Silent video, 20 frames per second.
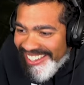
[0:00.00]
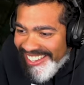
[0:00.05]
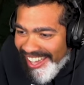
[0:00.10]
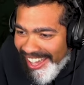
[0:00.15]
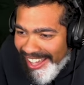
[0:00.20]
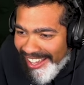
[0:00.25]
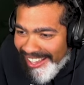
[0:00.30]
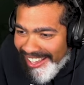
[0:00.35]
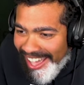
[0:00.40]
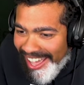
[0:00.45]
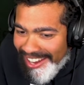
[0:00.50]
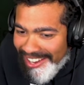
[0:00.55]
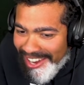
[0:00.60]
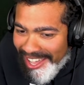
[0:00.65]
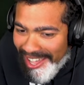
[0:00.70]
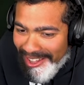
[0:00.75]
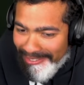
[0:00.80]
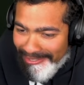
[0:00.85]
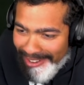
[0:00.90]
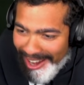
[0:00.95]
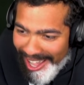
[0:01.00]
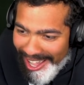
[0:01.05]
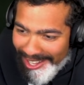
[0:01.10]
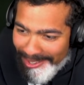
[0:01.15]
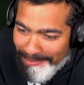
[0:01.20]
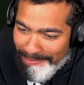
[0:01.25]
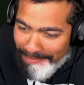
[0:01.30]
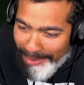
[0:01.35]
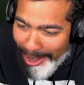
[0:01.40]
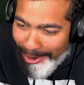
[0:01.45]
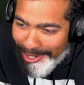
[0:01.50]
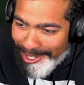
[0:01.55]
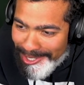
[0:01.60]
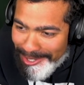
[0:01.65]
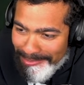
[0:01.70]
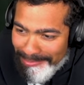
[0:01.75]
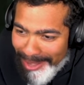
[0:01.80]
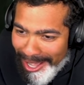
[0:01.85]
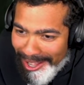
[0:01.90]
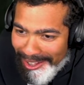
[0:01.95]
Yeah, goddamn right. Broke as
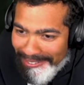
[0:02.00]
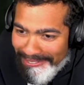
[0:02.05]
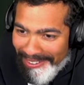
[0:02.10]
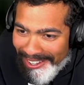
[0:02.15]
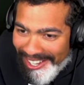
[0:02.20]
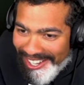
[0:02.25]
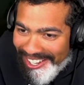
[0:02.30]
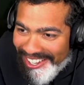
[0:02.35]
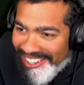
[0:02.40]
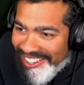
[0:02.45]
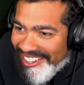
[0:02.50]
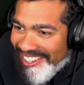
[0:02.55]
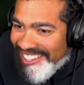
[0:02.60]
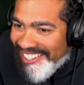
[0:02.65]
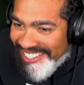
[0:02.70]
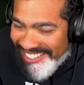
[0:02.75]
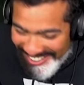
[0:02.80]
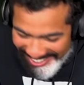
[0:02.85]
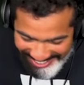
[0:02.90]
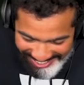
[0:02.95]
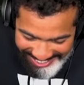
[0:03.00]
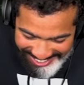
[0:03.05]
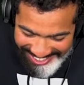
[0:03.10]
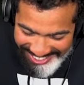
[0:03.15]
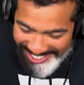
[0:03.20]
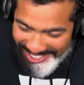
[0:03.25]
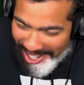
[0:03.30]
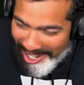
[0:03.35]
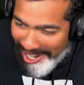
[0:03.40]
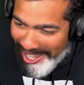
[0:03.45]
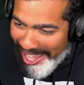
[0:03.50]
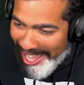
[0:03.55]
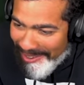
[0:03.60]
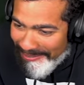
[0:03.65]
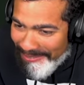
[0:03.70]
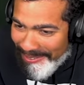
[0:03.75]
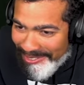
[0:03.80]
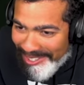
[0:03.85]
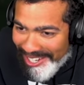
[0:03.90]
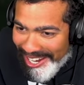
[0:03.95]
a motherfucker. trying to
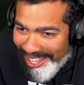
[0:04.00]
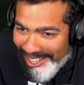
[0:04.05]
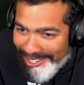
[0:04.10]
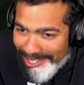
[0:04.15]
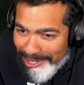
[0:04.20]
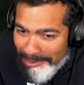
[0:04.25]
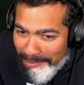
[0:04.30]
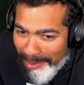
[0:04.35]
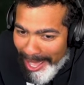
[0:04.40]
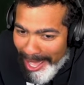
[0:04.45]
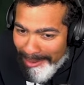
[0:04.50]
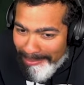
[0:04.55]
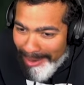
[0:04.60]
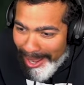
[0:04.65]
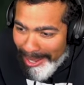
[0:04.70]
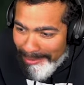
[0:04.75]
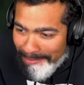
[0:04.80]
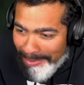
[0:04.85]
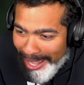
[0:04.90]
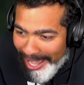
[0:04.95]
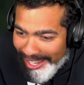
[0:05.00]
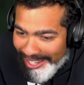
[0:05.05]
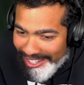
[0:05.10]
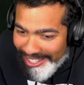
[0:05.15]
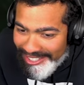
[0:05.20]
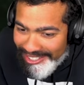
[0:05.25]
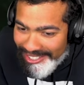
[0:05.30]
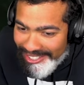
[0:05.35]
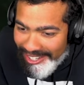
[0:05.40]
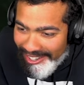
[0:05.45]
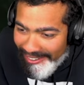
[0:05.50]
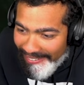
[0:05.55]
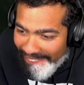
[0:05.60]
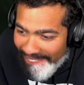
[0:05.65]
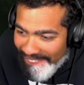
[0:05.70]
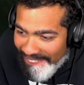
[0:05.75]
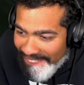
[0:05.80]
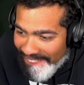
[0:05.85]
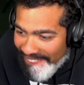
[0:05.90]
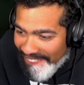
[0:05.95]
add $50 to pad my pockets.
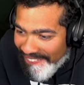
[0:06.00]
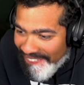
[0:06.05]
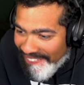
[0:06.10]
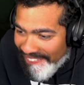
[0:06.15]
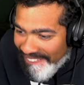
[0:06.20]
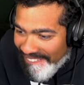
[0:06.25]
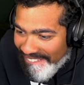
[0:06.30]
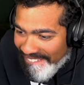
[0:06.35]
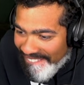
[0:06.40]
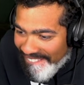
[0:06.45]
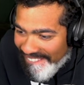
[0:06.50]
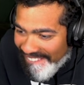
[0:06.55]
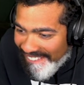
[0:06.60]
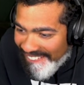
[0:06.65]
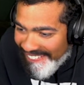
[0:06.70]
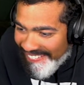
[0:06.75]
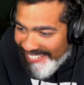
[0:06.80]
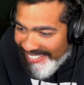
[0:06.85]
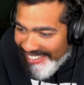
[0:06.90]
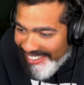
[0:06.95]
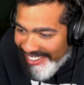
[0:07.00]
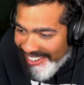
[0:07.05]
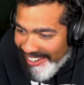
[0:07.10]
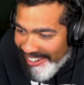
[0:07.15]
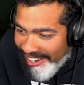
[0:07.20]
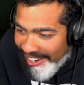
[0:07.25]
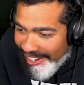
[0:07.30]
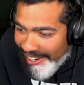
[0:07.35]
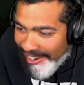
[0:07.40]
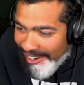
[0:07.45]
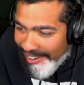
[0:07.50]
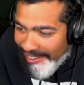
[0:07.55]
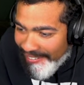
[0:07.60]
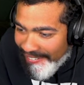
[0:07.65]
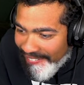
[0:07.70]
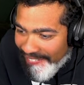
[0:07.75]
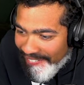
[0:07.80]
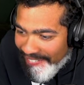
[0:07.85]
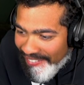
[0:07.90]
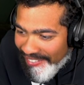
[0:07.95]
Real talk. Somebody
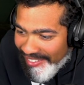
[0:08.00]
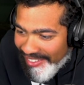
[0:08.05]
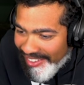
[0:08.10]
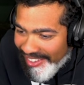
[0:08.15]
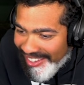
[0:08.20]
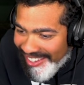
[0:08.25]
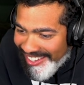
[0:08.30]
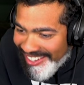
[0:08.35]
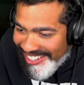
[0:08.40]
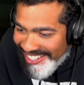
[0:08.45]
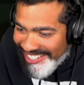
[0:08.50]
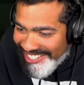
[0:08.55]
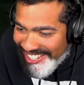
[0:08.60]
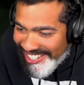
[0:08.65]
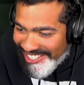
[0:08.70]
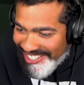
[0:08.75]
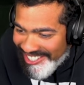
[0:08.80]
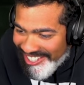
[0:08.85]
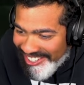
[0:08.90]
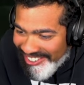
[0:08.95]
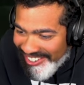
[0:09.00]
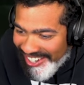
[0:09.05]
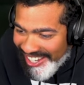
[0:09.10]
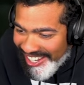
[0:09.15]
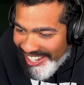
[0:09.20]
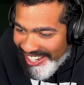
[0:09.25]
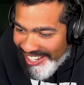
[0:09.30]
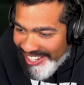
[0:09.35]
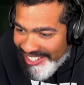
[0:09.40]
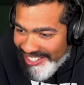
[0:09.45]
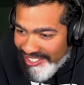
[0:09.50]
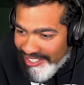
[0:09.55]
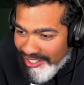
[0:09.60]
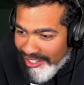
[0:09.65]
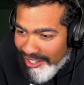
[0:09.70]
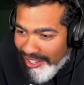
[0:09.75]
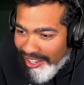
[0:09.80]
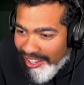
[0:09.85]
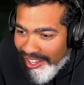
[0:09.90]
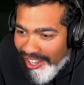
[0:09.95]
mute Dom. Shut here go. Ass. Who the
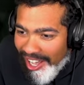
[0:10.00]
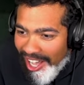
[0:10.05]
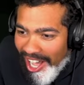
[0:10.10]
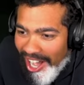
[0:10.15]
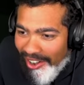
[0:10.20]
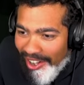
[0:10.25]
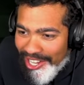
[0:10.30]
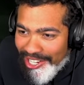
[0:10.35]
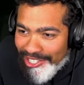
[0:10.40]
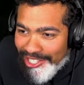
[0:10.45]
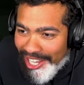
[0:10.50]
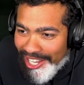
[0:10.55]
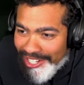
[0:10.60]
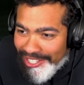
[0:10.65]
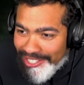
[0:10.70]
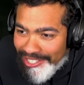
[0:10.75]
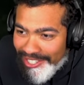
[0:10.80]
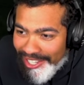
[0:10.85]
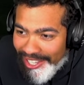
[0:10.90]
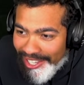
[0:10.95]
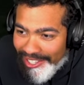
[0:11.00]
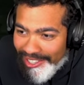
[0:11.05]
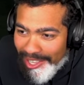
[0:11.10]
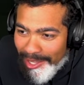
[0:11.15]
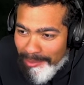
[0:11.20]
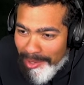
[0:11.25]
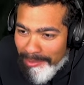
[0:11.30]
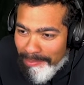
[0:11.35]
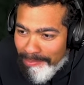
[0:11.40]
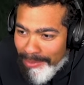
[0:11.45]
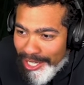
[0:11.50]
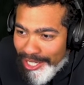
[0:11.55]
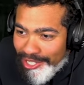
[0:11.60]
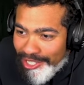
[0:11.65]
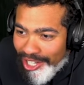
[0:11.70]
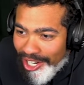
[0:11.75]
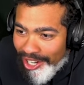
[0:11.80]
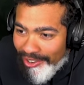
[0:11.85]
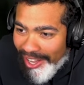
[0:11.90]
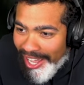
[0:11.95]
freak is this? Oh, I just got a oh stick. Oh my God. Let me beat
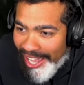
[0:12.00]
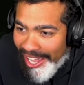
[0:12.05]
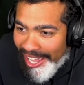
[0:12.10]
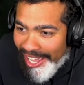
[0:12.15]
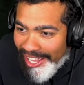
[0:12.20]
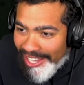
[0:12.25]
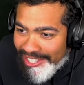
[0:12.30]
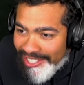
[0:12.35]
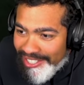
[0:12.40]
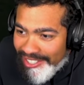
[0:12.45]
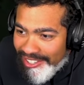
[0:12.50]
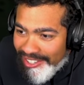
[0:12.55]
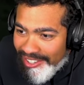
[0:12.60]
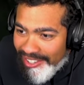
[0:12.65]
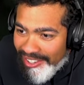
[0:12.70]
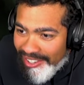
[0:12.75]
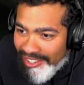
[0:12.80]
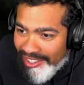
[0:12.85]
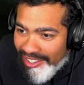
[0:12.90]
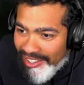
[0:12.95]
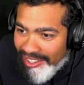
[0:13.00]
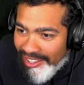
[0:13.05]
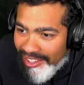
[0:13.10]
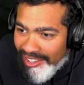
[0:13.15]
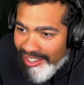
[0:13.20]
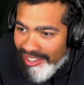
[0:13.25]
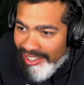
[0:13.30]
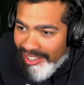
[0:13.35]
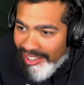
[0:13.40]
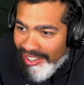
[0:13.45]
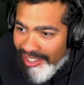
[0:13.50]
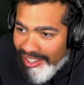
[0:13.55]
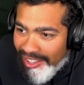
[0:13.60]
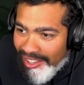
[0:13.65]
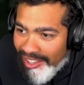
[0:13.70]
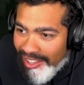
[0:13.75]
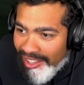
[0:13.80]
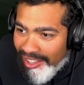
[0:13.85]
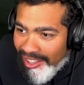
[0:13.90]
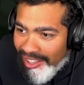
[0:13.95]
it's your me. ass. Oh, come here, come here.
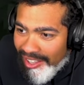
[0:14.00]
Poiised.